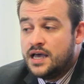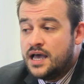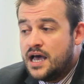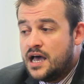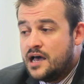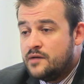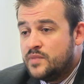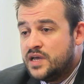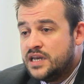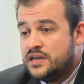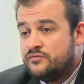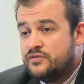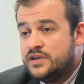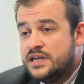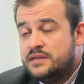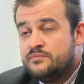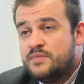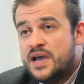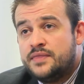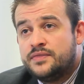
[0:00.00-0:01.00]
And it
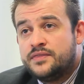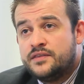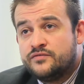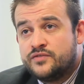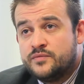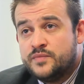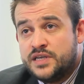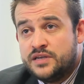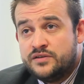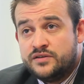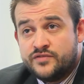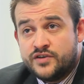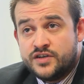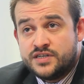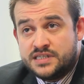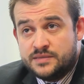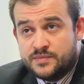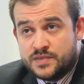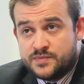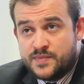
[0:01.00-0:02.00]
really meant that from a
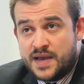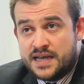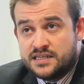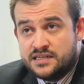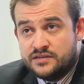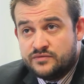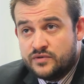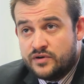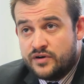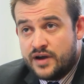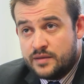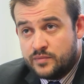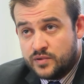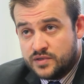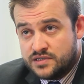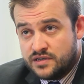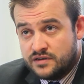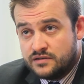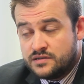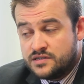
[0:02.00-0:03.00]
university perspective we were able
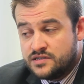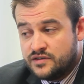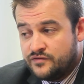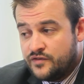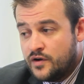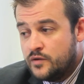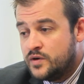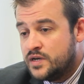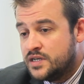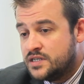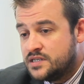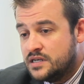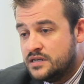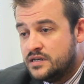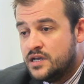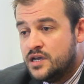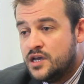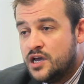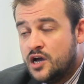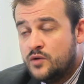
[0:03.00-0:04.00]
to focus
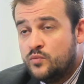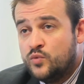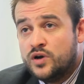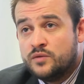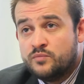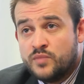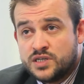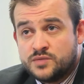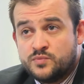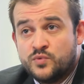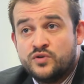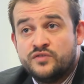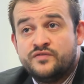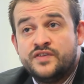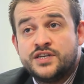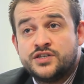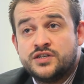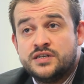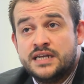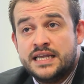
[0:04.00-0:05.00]
and work much more
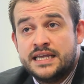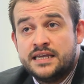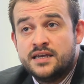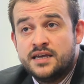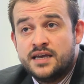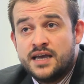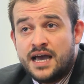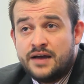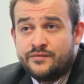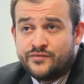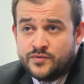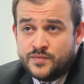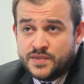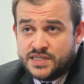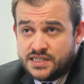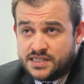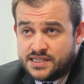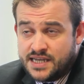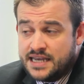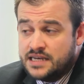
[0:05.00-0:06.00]
efficiently. And from a
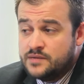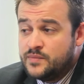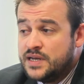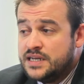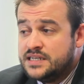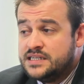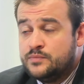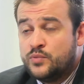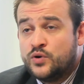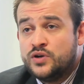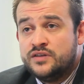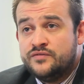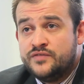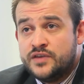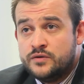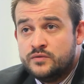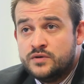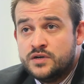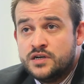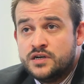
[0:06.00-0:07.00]
sustainability point of
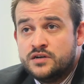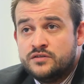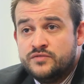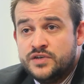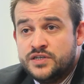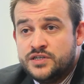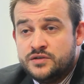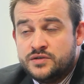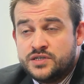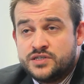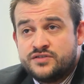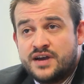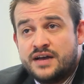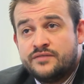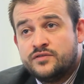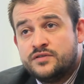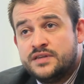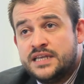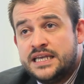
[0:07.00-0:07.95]
view, reduce travel